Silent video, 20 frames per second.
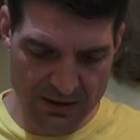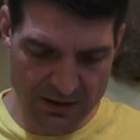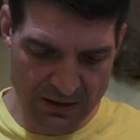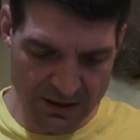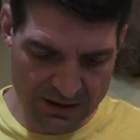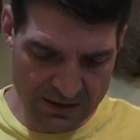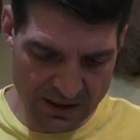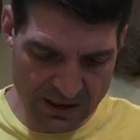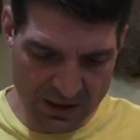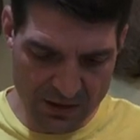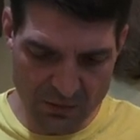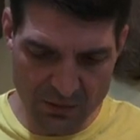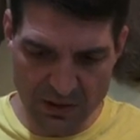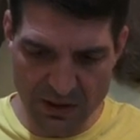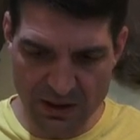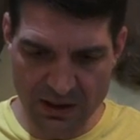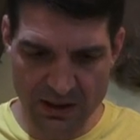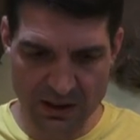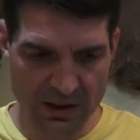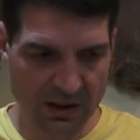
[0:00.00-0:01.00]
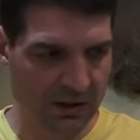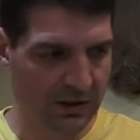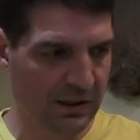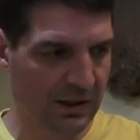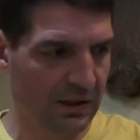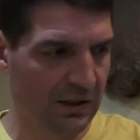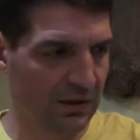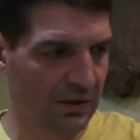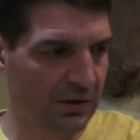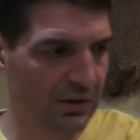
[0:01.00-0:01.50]
And that way I'll
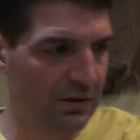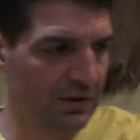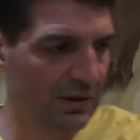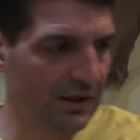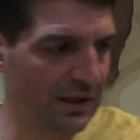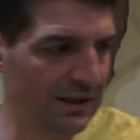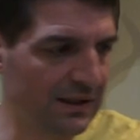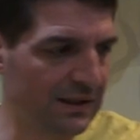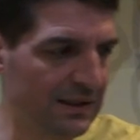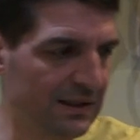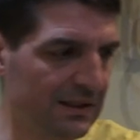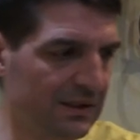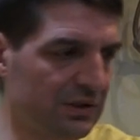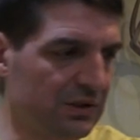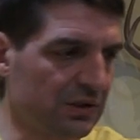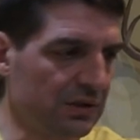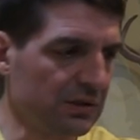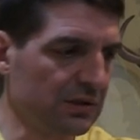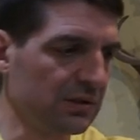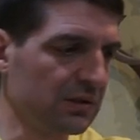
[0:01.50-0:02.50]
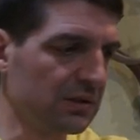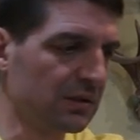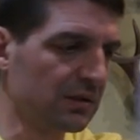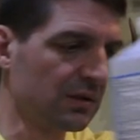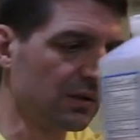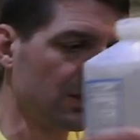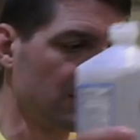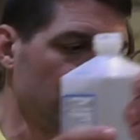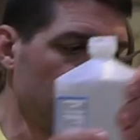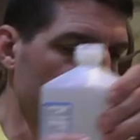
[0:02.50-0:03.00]
get a good adhesion
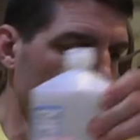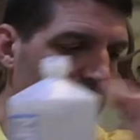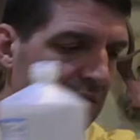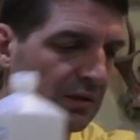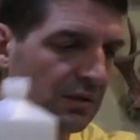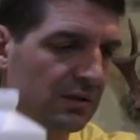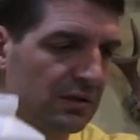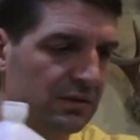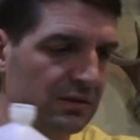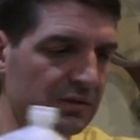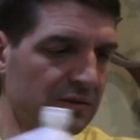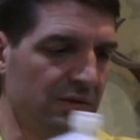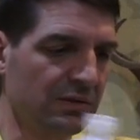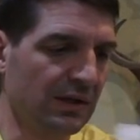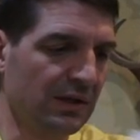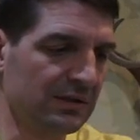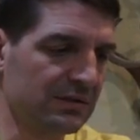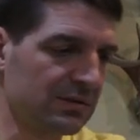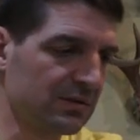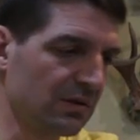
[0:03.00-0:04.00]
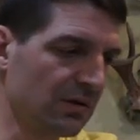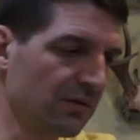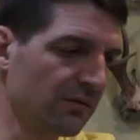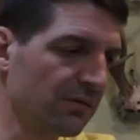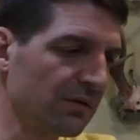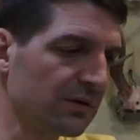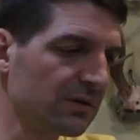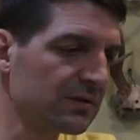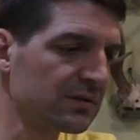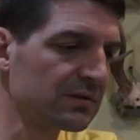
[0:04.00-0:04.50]
to that
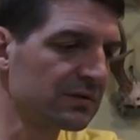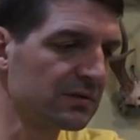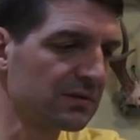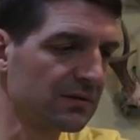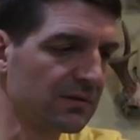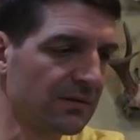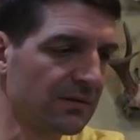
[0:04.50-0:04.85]
surface.